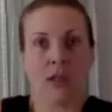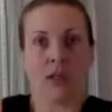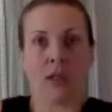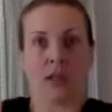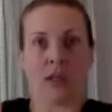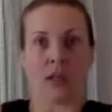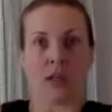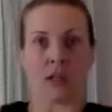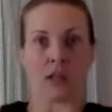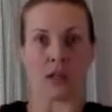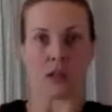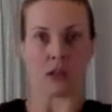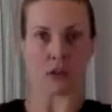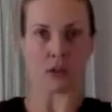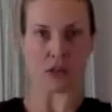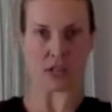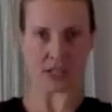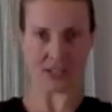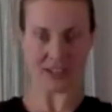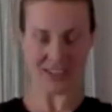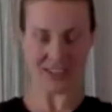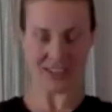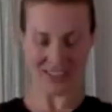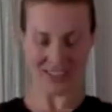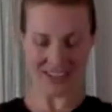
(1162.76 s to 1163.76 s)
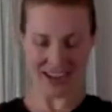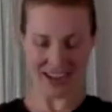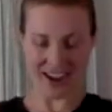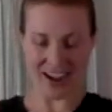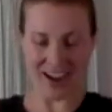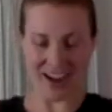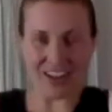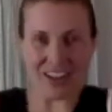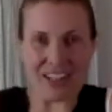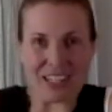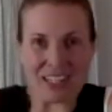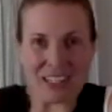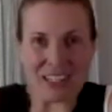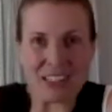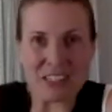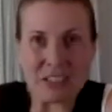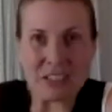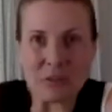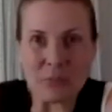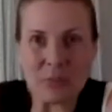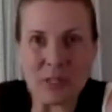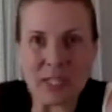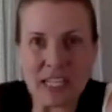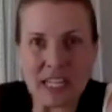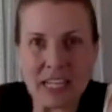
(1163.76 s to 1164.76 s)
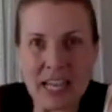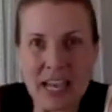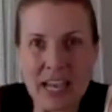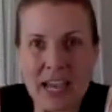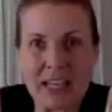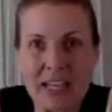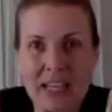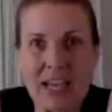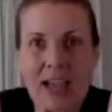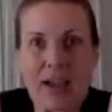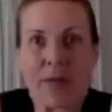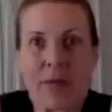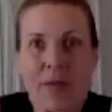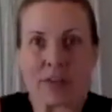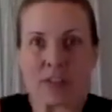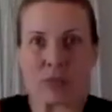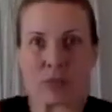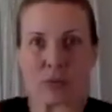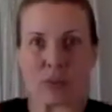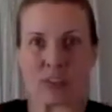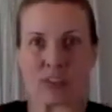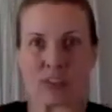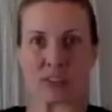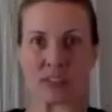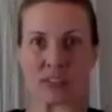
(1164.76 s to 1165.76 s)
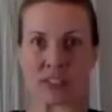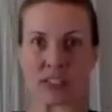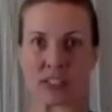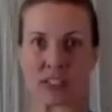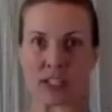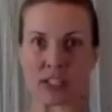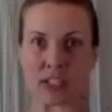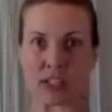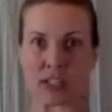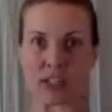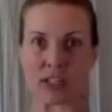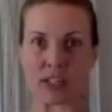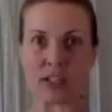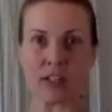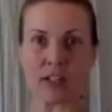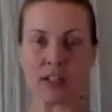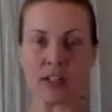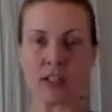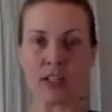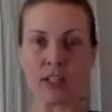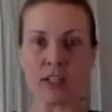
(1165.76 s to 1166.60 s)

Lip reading: Okay, now like a little mini cat-cow as we sit here.